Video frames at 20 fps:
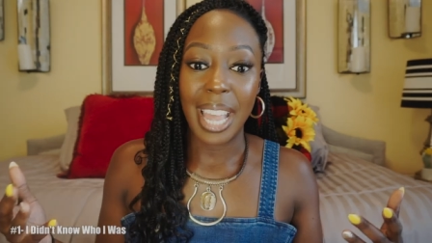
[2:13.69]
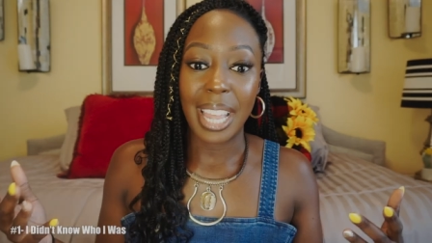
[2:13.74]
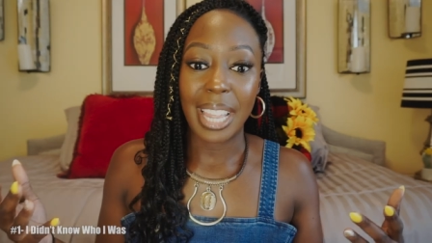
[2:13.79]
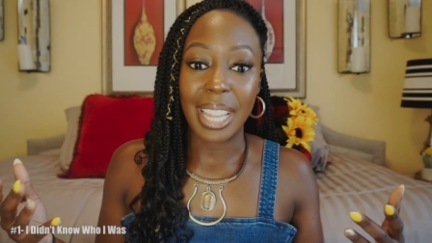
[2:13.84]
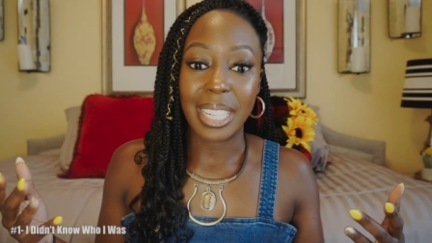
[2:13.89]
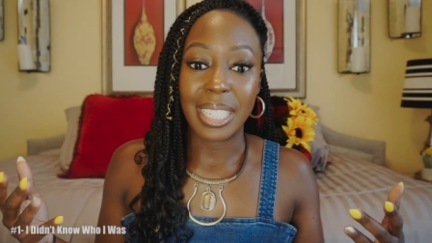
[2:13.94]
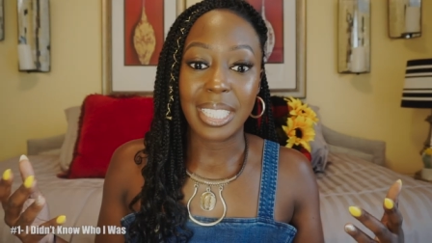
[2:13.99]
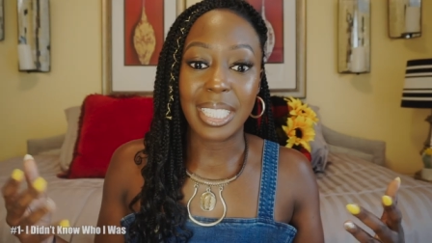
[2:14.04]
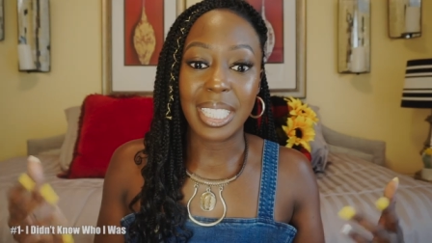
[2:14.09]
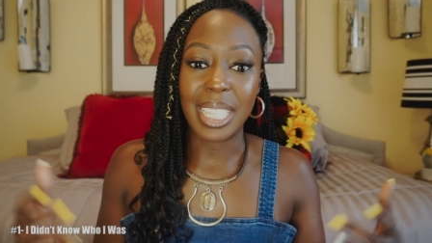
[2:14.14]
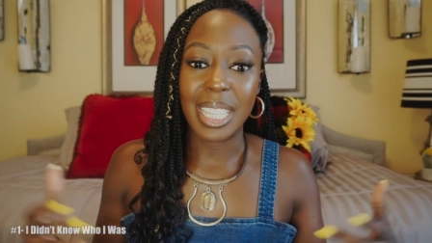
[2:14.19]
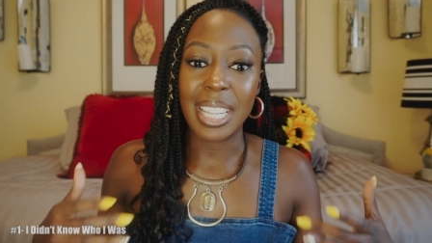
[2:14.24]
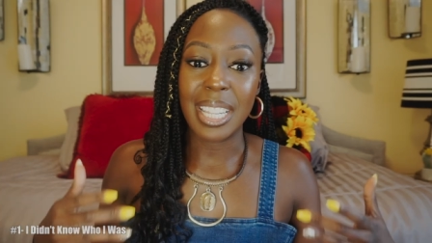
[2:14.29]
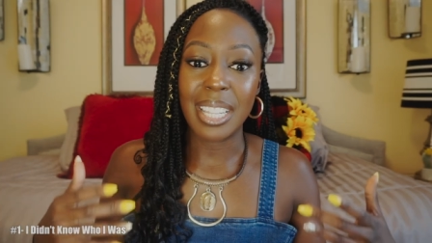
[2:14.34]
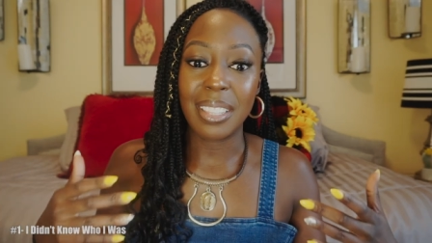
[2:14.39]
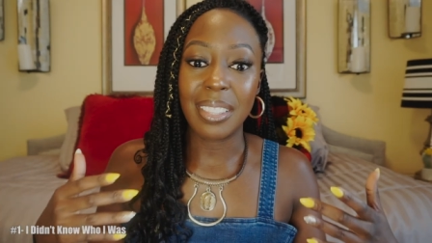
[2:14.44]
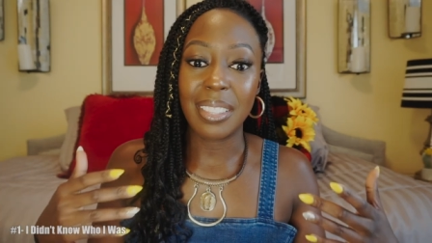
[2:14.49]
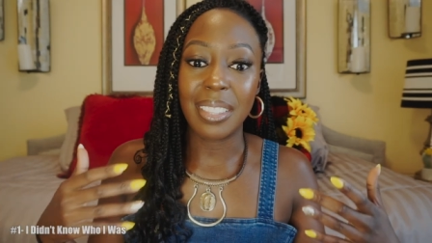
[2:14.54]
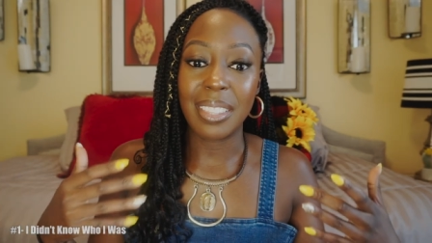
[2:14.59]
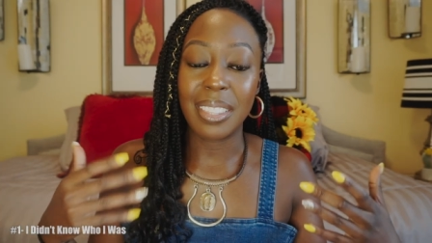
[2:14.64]
I
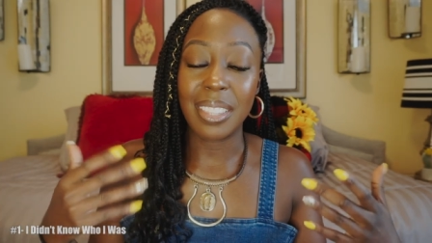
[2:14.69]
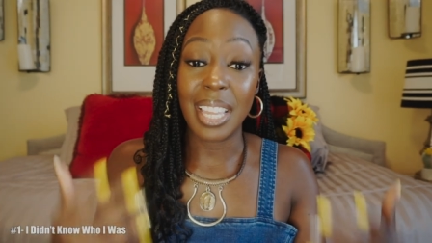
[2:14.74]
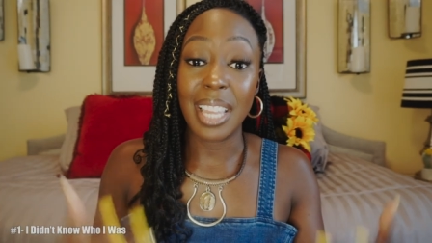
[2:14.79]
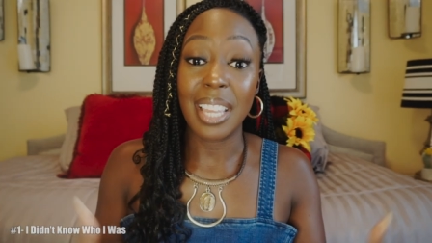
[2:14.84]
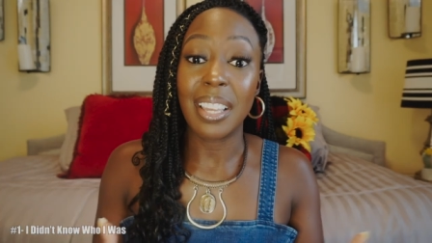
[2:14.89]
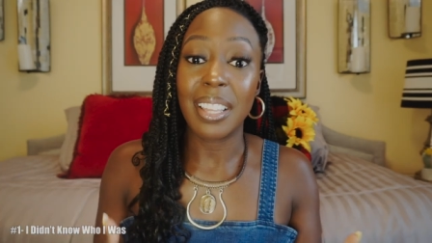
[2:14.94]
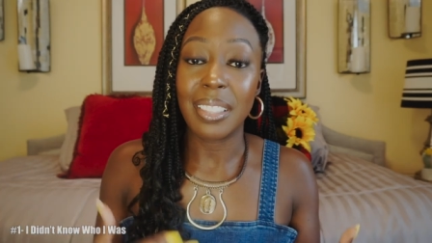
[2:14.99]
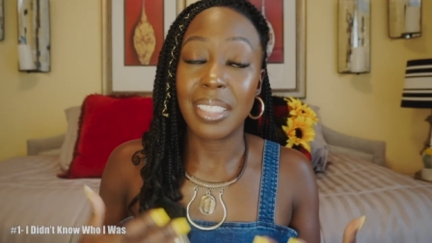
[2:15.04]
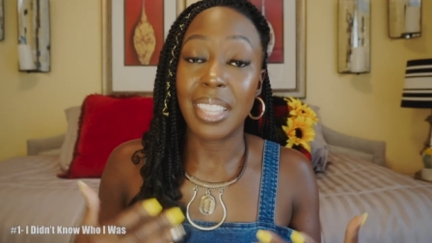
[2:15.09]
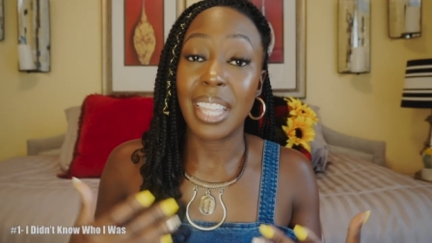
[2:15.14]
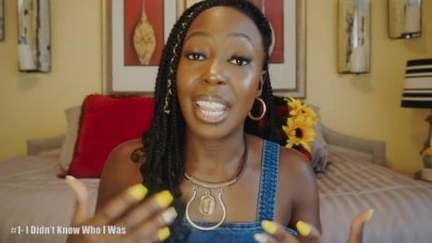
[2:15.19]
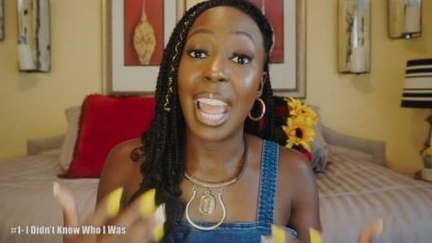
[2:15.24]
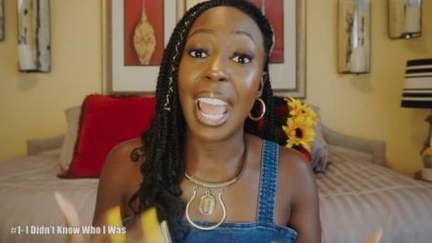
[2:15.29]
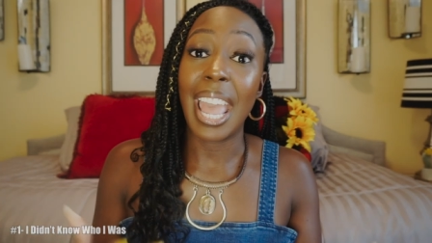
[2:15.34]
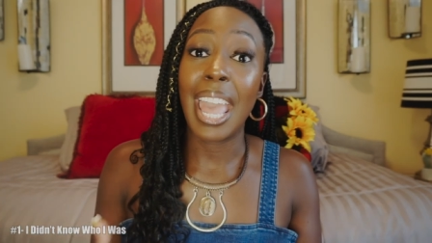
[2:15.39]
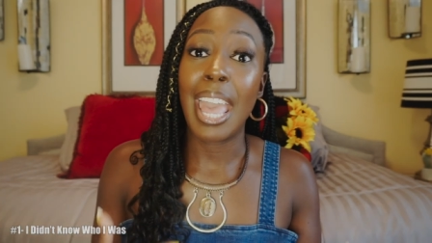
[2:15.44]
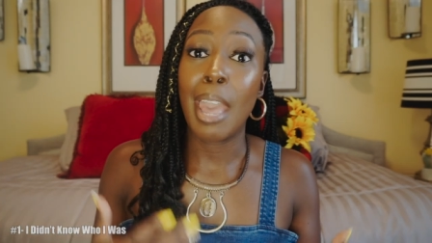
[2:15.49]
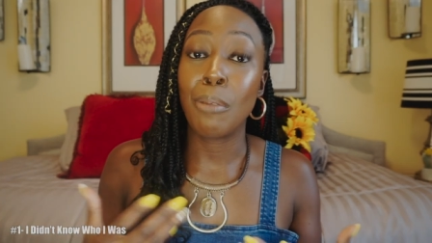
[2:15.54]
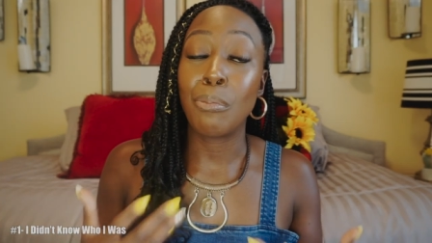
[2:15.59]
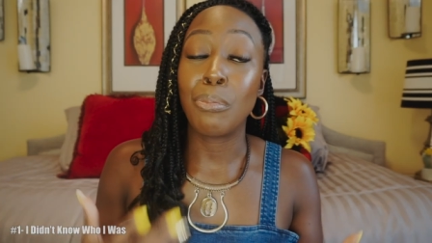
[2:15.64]
didn't think that I
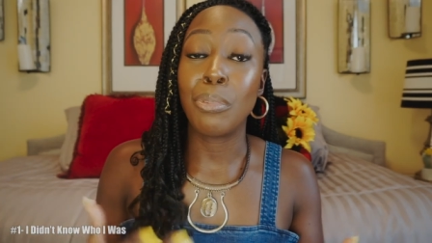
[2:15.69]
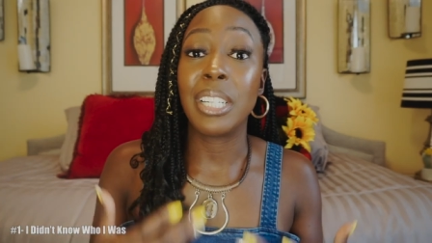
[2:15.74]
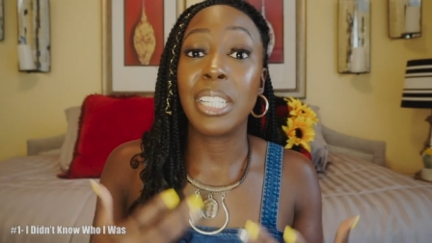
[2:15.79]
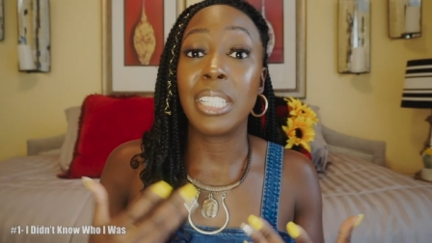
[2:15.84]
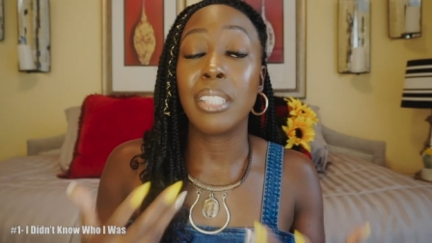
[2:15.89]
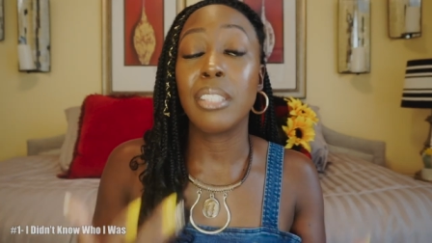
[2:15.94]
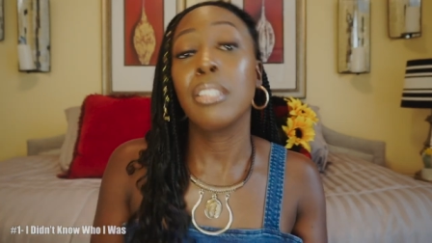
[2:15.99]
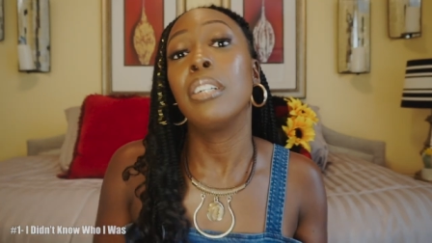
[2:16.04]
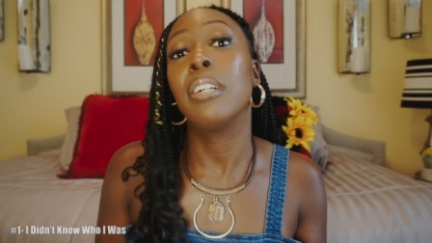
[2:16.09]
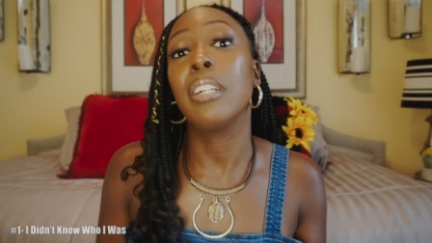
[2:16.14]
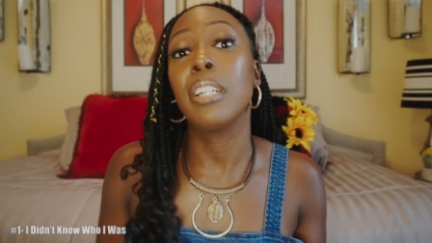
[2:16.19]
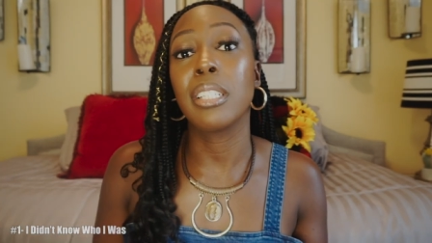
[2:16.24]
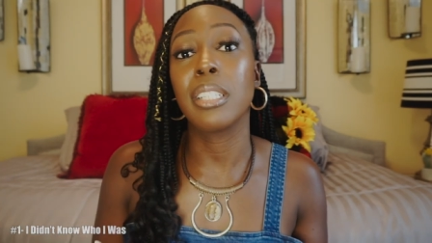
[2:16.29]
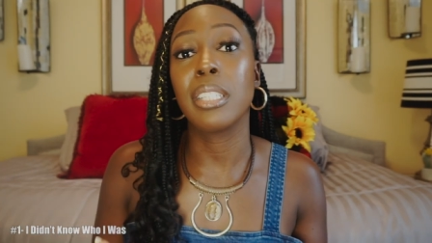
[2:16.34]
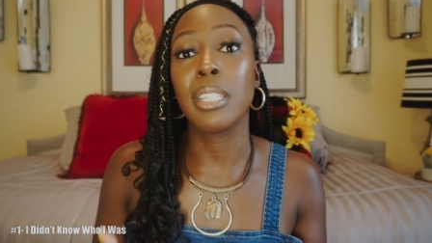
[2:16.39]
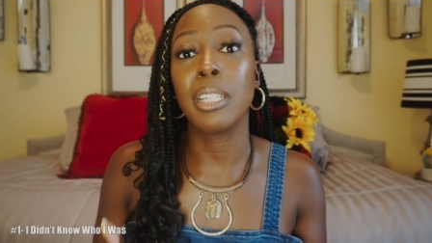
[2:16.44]
had what it took